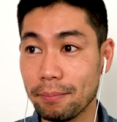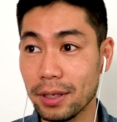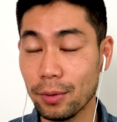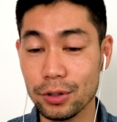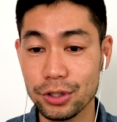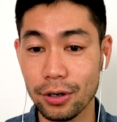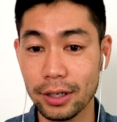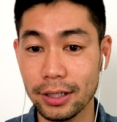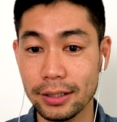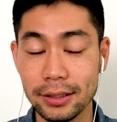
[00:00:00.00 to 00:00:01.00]
People are
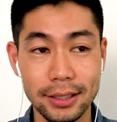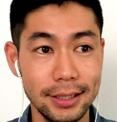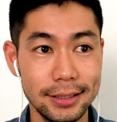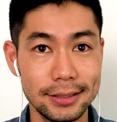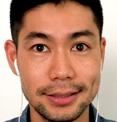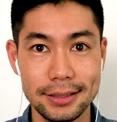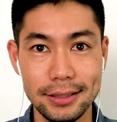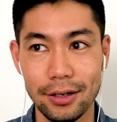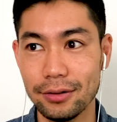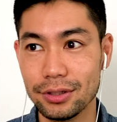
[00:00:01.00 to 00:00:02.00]
jogging, and
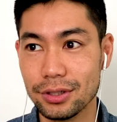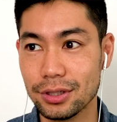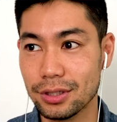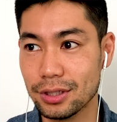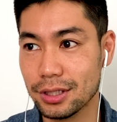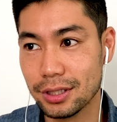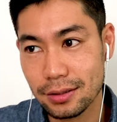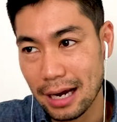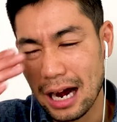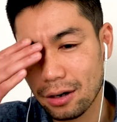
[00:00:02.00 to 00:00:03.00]
you know, just
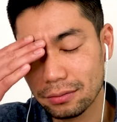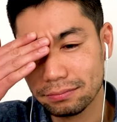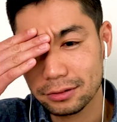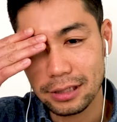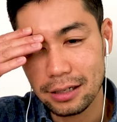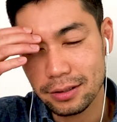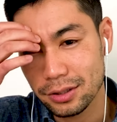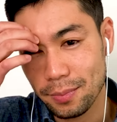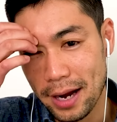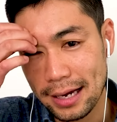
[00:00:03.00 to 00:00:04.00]
how crowded
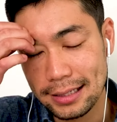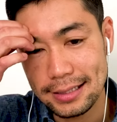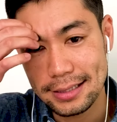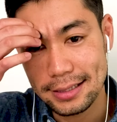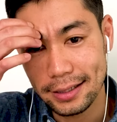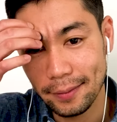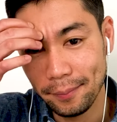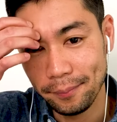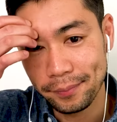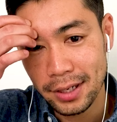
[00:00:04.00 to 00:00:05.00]
Japan is.
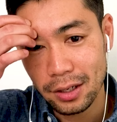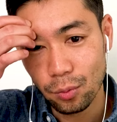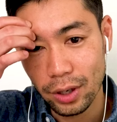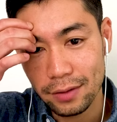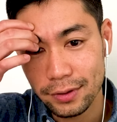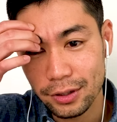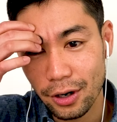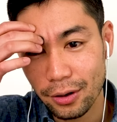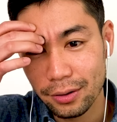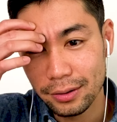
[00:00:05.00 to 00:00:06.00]
Wherever you
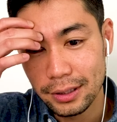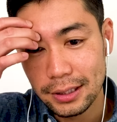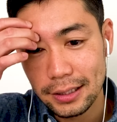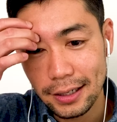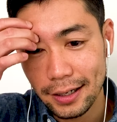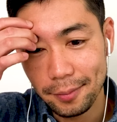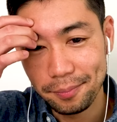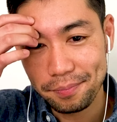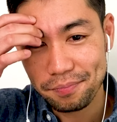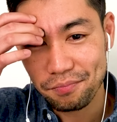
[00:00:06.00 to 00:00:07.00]
go,
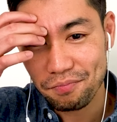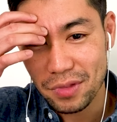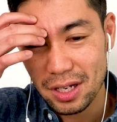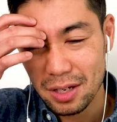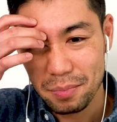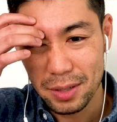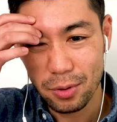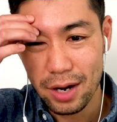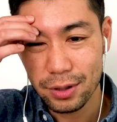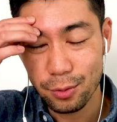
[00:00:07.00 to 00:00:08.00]

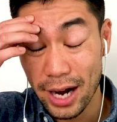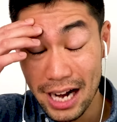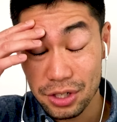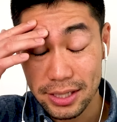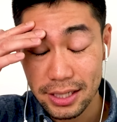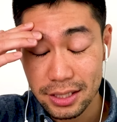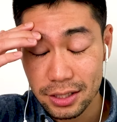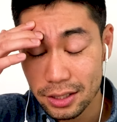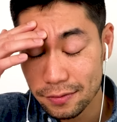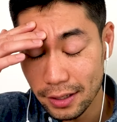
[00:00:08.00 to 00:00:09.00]
people everywhere. Actually,
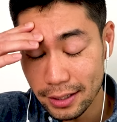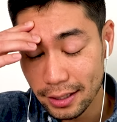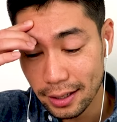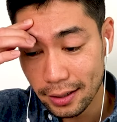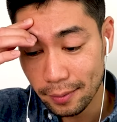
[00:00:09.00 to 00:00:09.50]
it's funny.